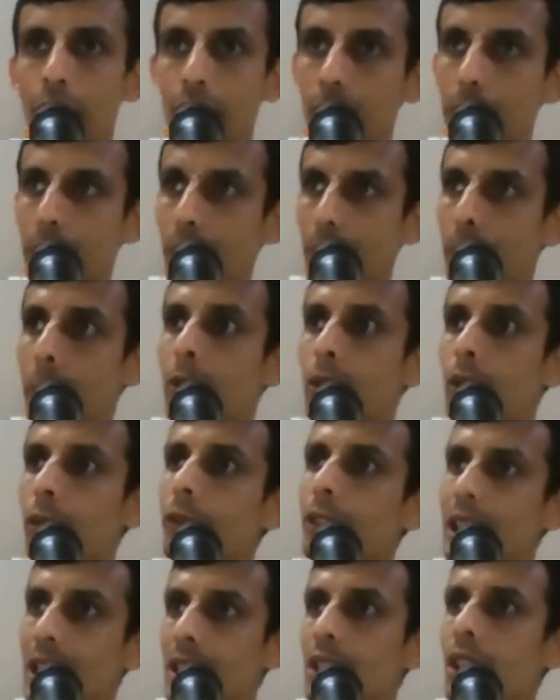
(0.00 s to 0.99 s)
For the
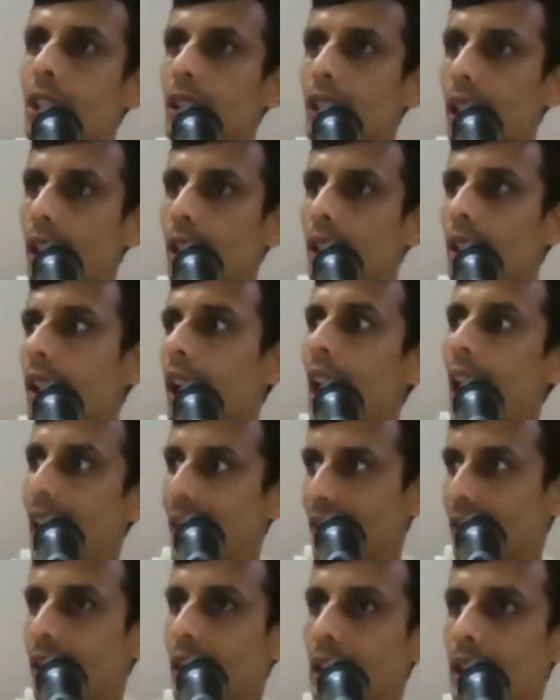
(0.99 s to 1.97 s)
purpose of teaching
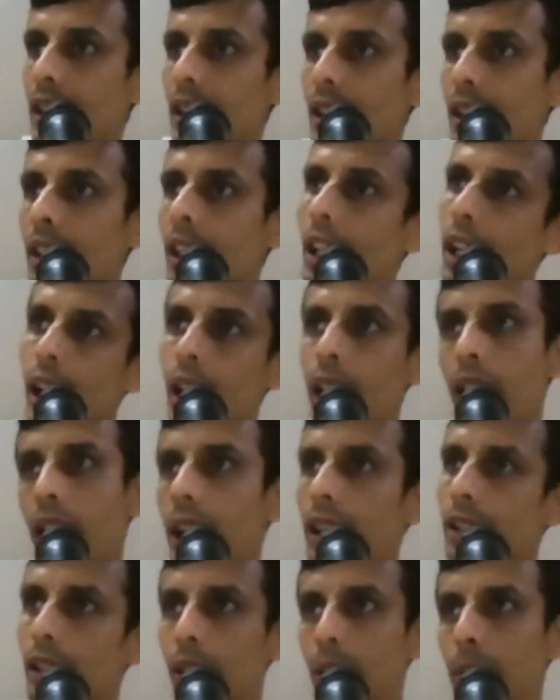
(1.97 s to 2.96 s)
archery,
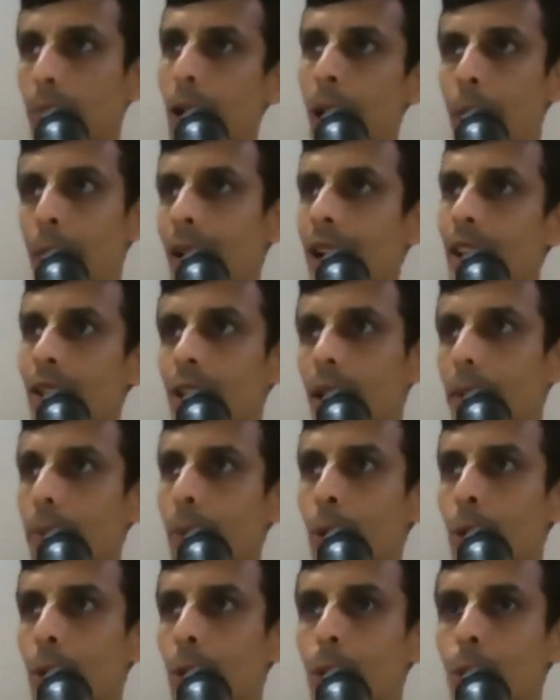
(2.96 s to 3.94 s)
Brahmana is
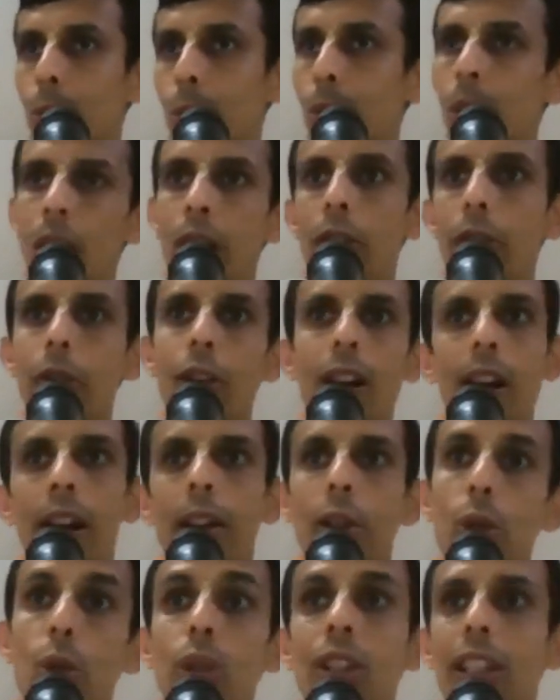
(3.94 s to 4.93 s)
supposed to do, not
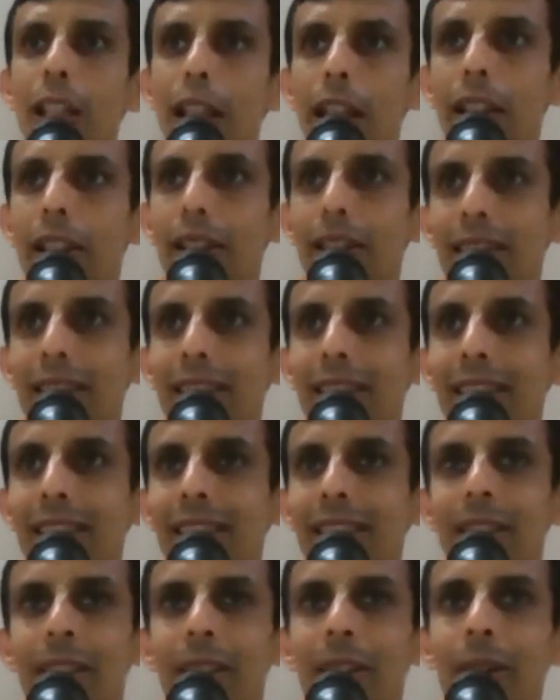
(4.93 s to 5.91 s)
for using it.
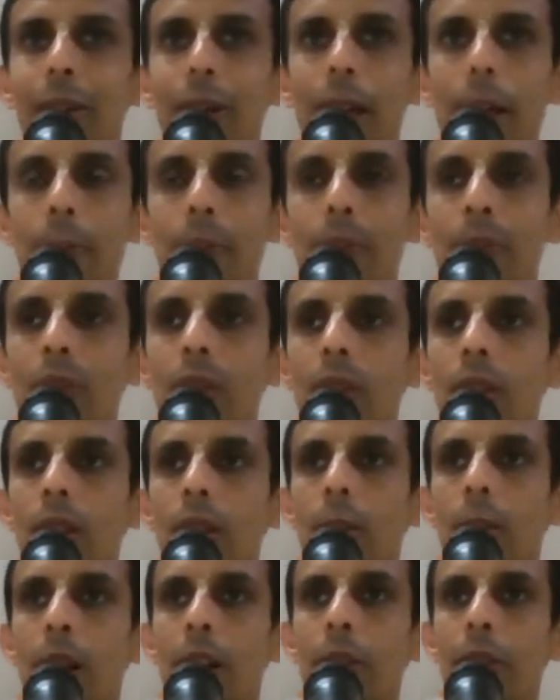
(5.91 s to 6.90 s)
Okay.
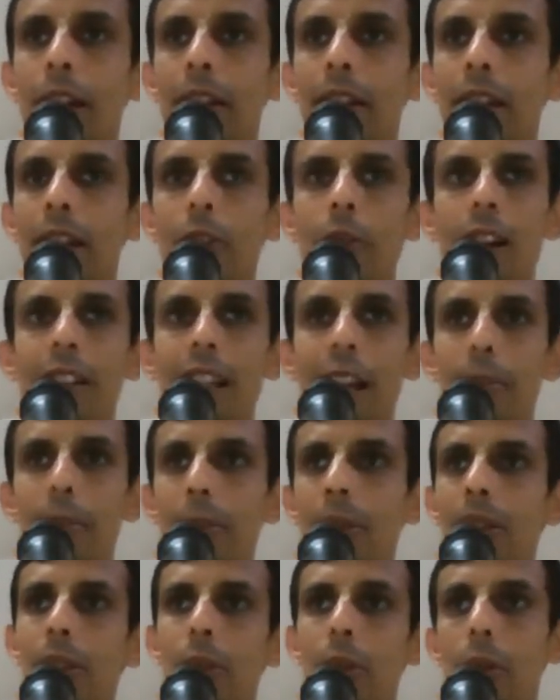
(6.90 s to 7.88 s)
But finally, what
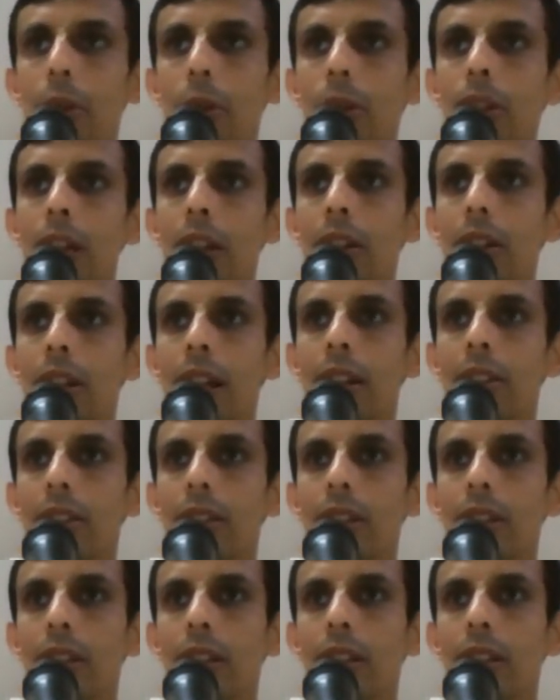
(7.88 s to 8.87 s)
happened? You know the
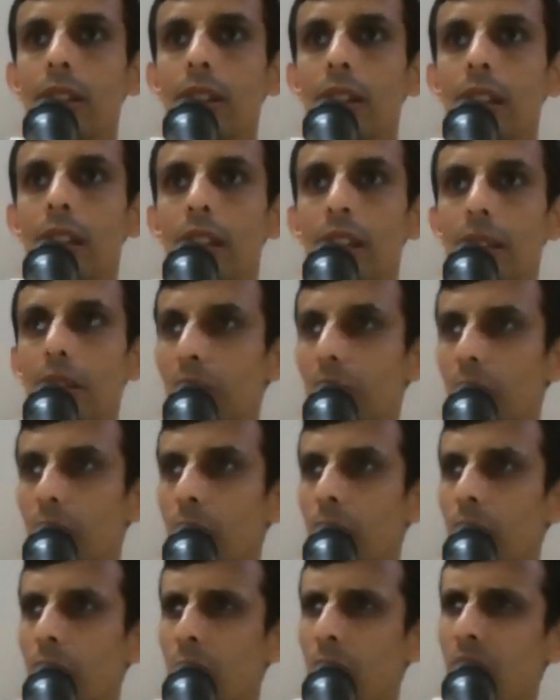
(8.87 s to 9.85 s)
incidents. He
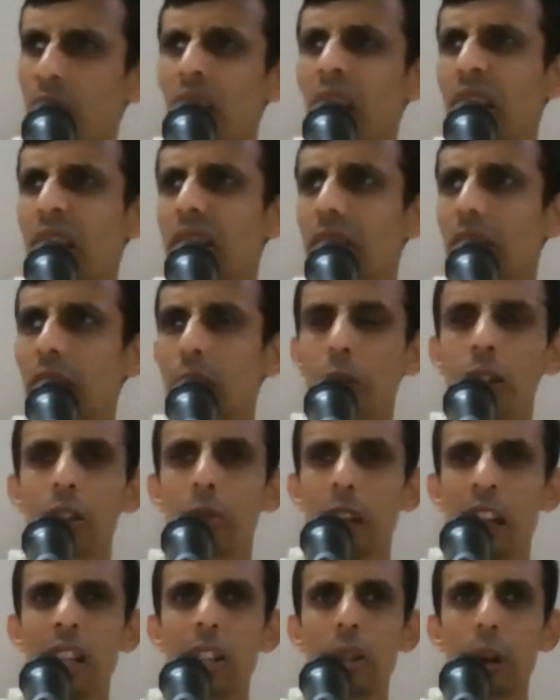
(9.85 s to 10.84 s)
was tolerant. He
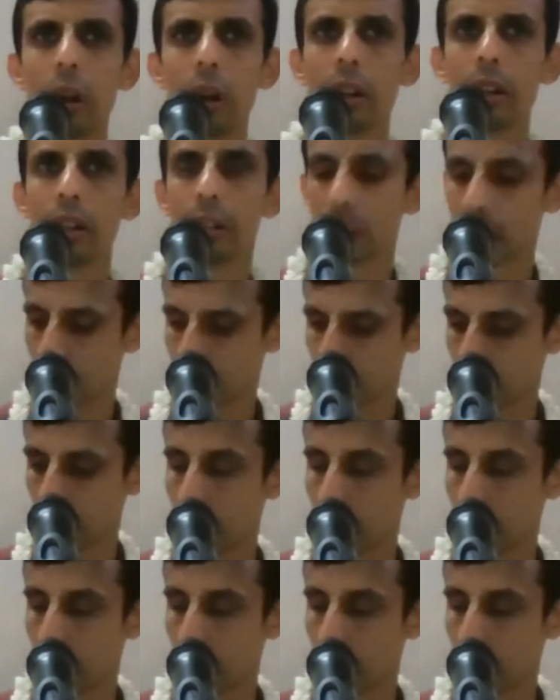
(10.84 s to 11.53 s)
was very tolerant.